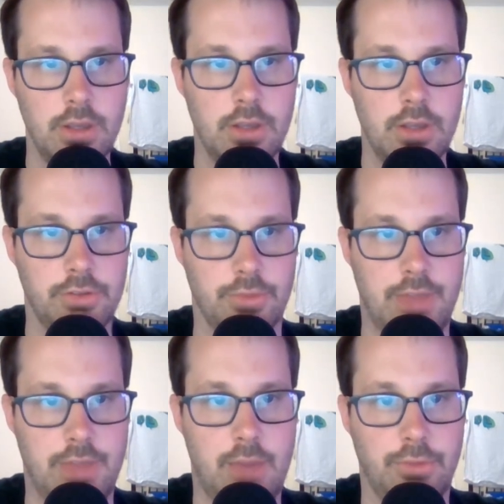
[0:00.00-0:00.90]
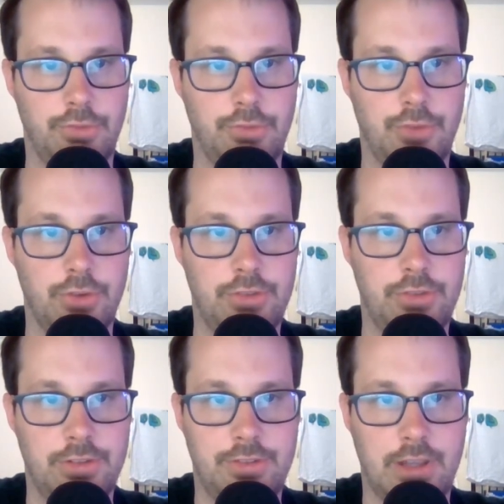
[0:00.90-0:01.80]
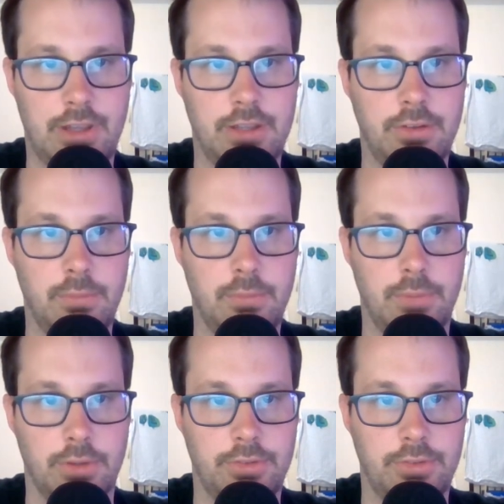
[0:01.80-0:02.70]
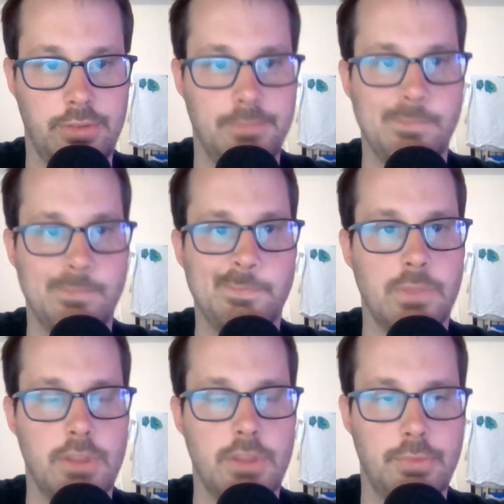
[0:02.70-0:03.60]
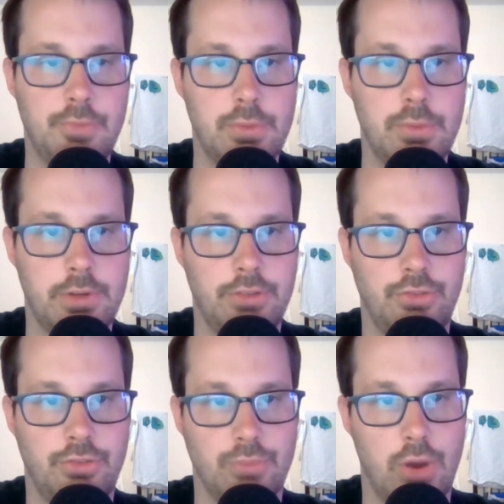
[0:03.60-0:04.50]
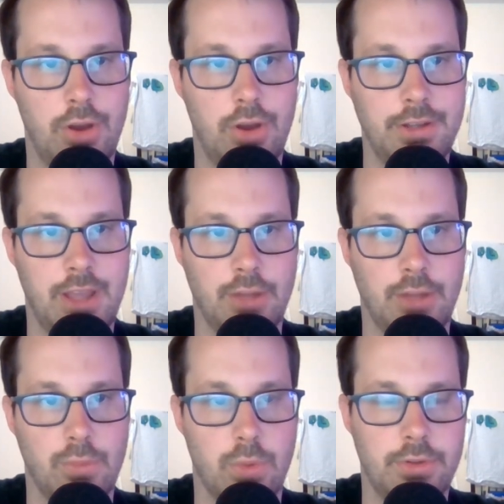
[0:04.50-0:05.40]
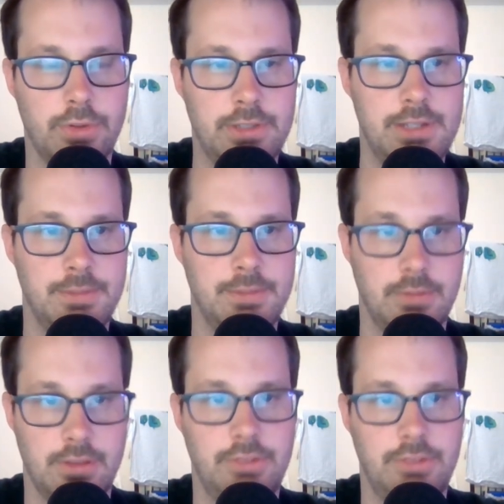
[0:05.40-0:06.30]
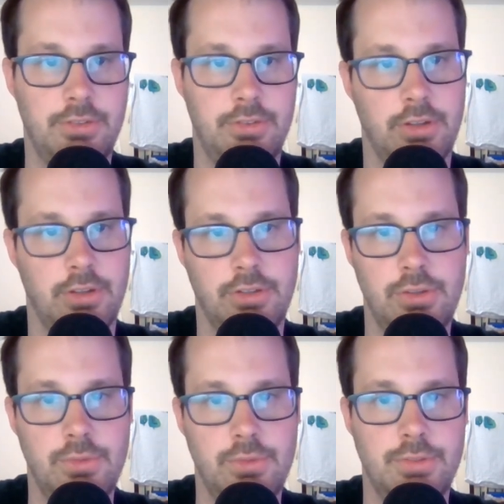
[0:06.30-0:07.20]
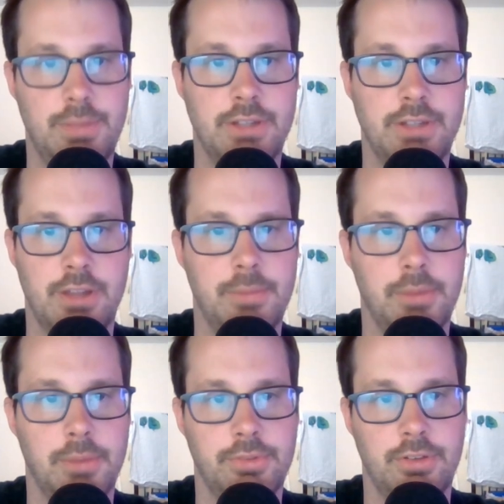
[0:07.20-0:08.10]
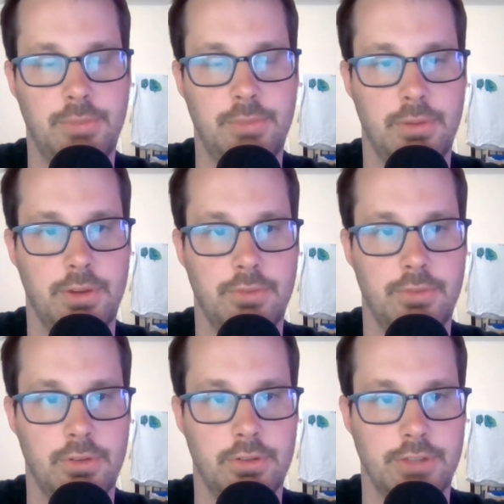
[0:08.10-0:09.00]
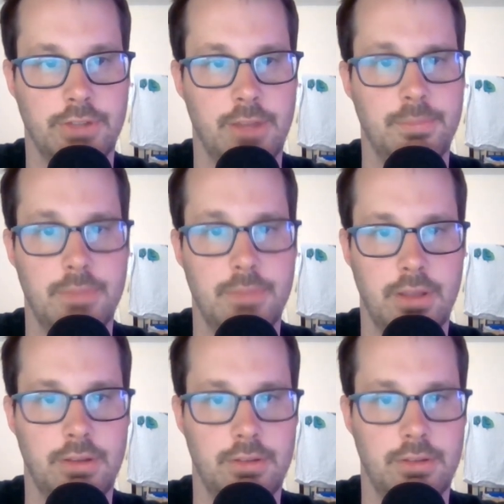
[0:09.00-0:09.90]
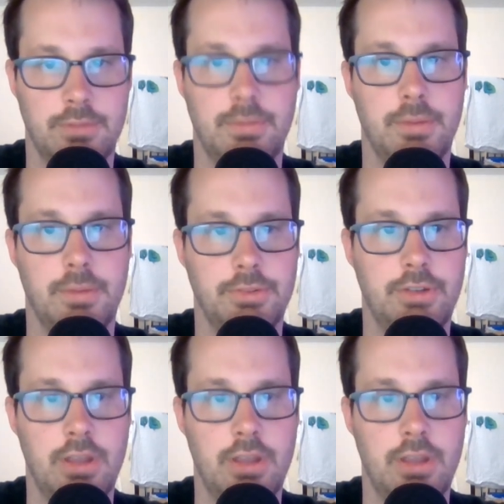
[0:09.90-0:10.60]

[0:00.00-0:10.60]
So that was first, second books. Number four is Drawn and Quarterly. This is a huge, big-time publisher that's been around for a long time. They published